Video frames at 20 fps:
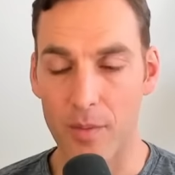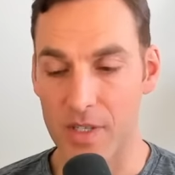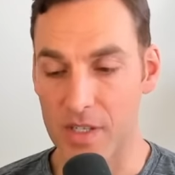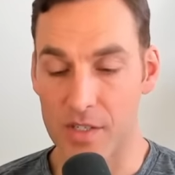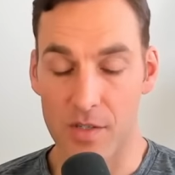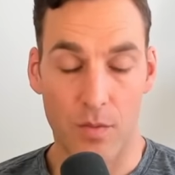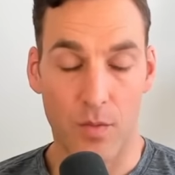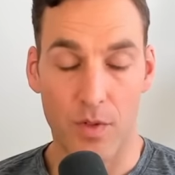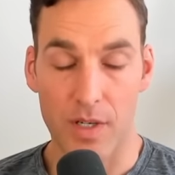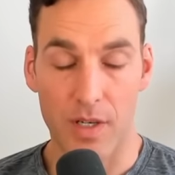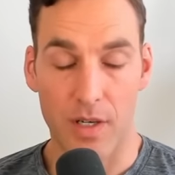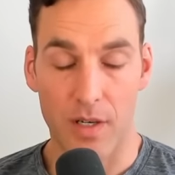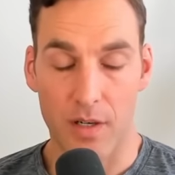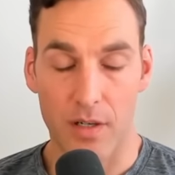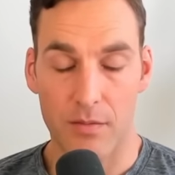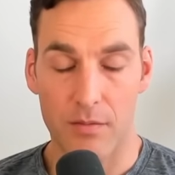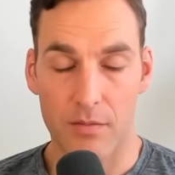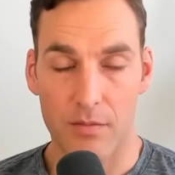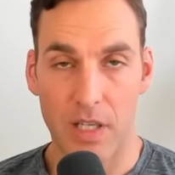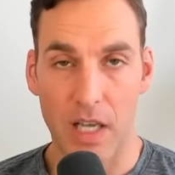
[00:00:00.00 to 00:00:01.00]
This is what
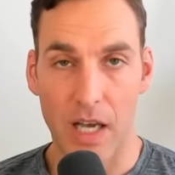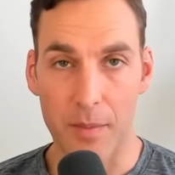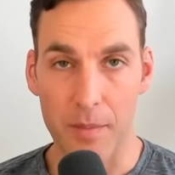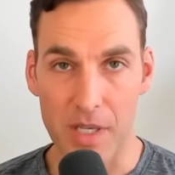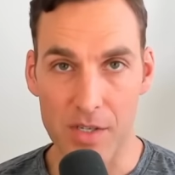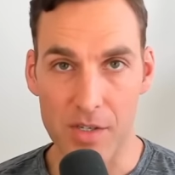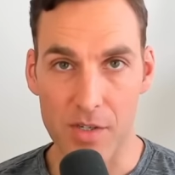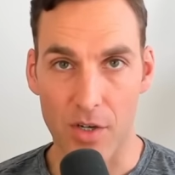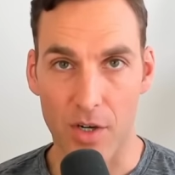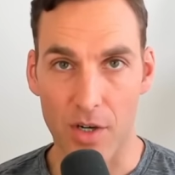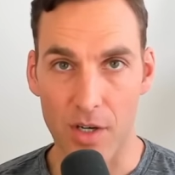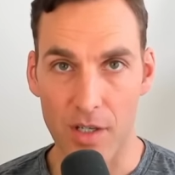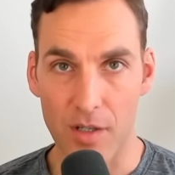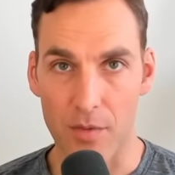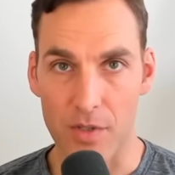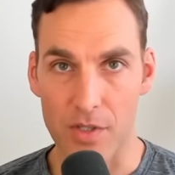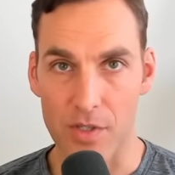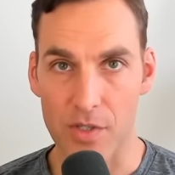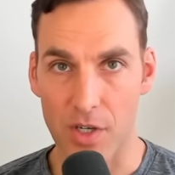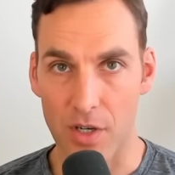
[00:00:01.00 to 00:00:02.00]
got me started,
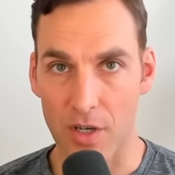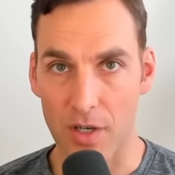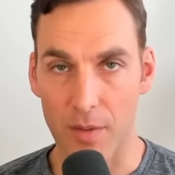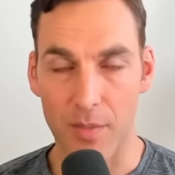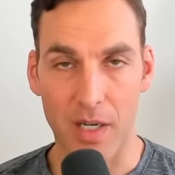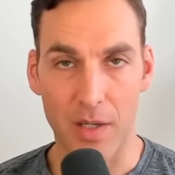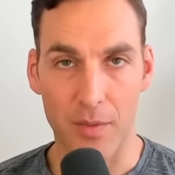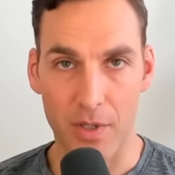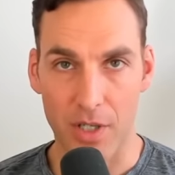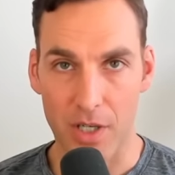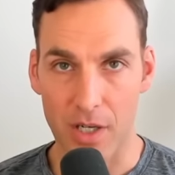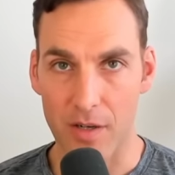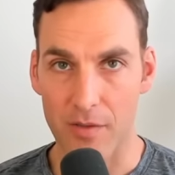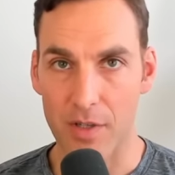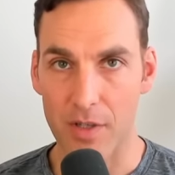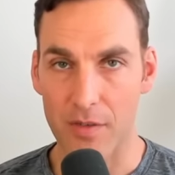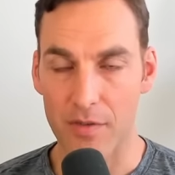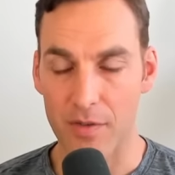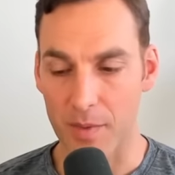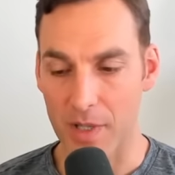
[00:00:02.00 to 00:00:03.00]
was sharing my
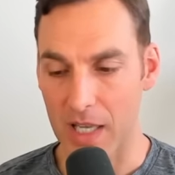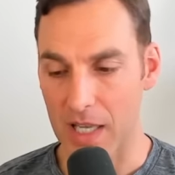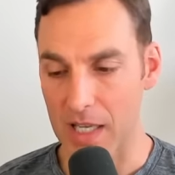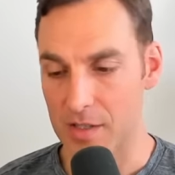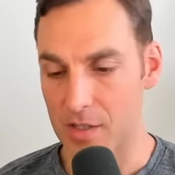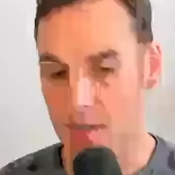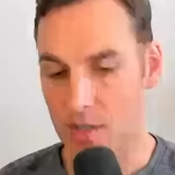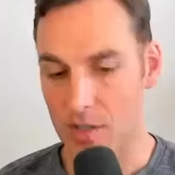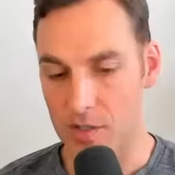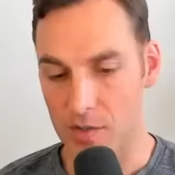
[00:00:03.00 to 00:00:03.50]
recovery from cancer.